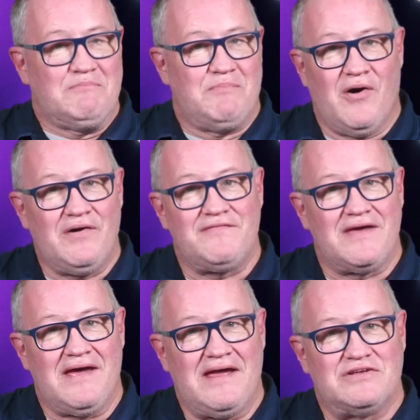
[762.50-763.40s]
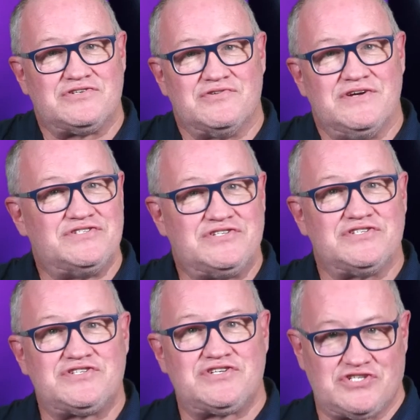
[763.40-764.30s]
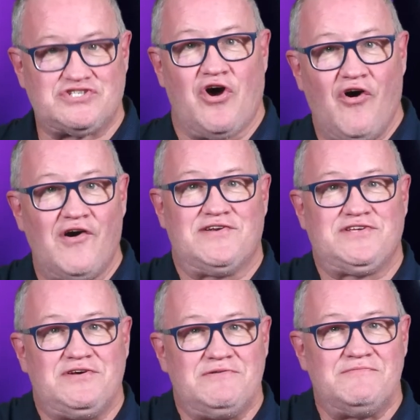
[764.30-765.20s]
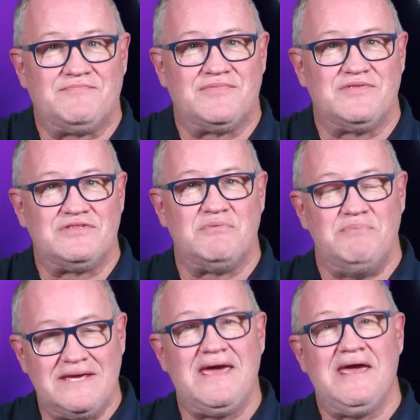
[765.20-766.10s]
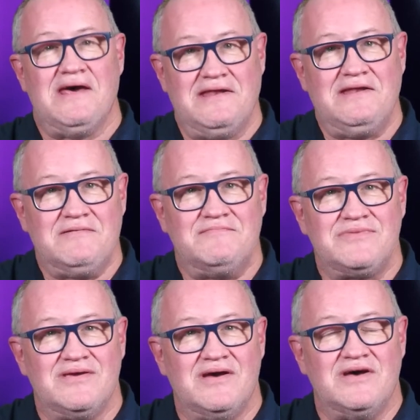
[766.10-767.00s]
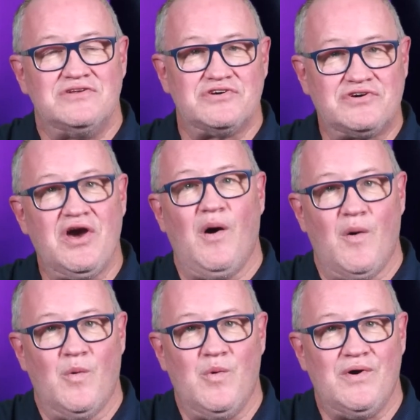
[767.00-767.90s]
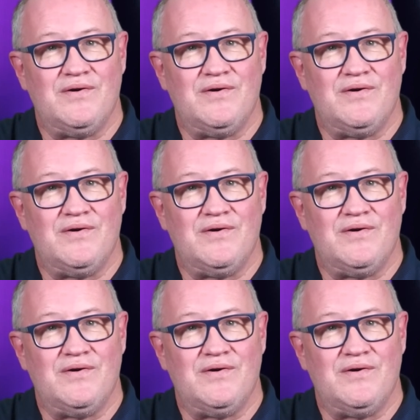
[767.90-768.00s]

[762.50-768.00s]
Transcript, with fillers: part of the answer is just to start, to begin, to go.